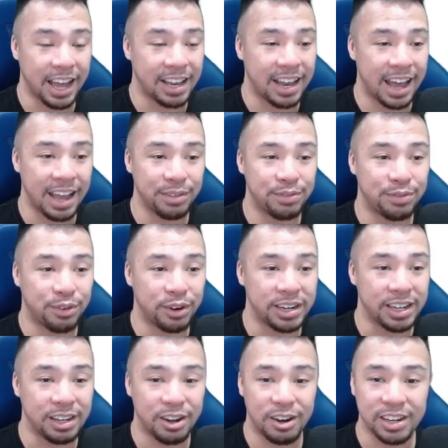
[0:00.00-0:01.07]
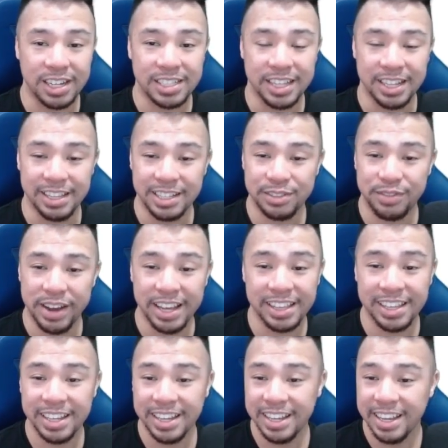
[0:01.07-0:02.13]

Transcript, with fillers: alive for the longest in this fight.